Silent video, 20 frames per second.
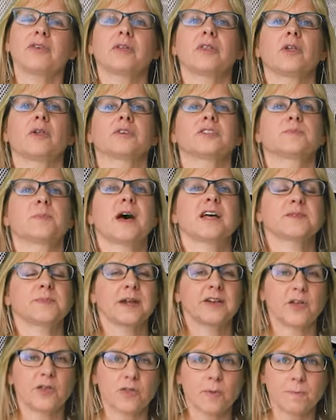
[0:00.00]
other little spots,
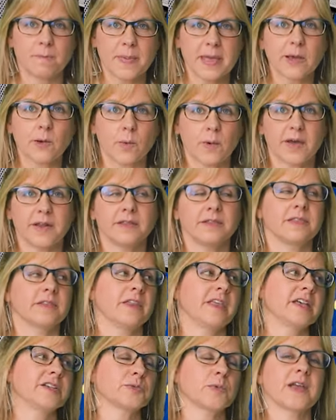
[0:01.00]
but I know the big one
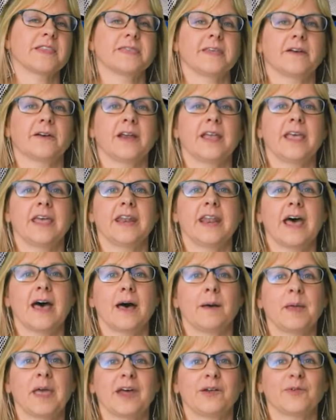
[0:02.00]
is right there in
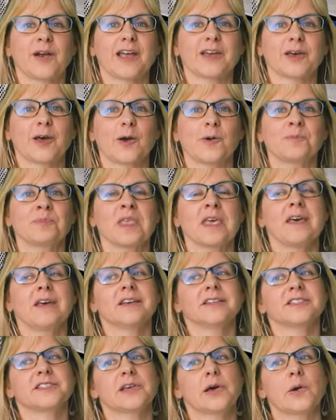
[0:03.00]
Henrico.
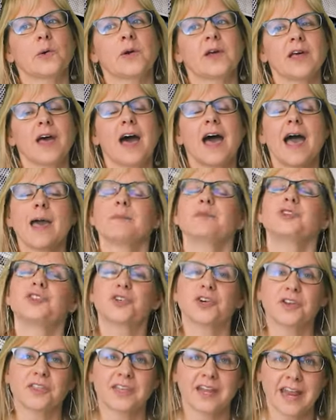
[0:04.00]
So I'm
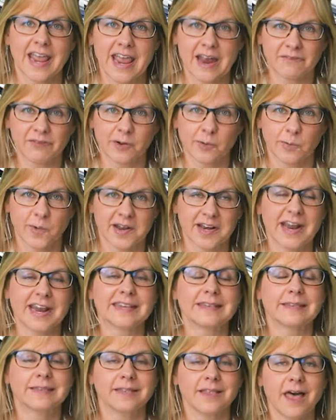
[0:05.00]
sure that everyone,
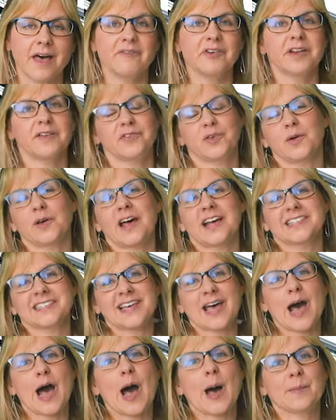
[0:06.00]
I'd love it if you guys
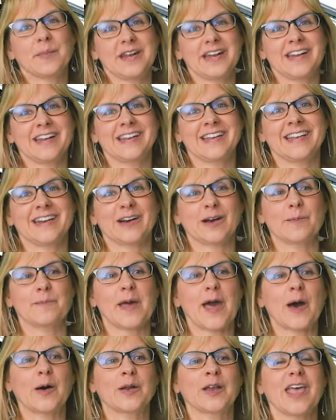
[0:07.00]
commented in here
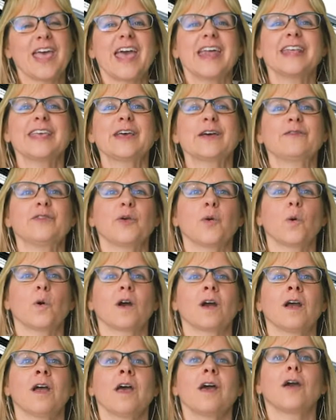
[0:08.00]
about any of
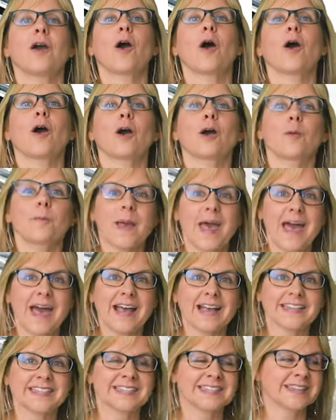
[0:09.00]
your
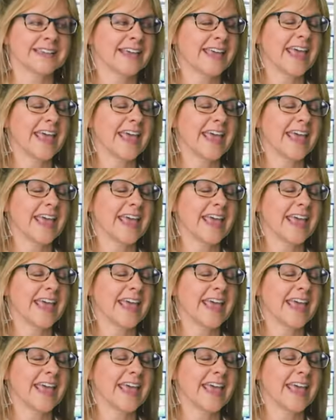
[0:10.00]
CarMax